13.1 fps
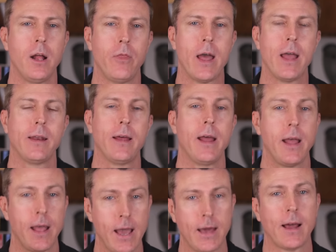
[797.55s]
then
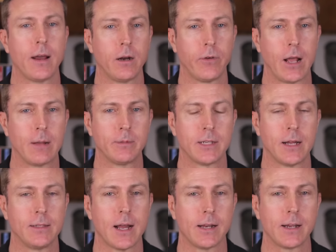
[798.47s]
head on over to
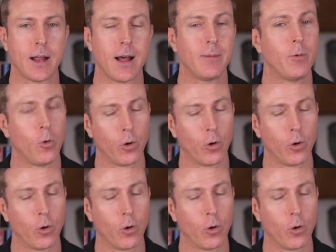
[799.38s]
Amazon dot com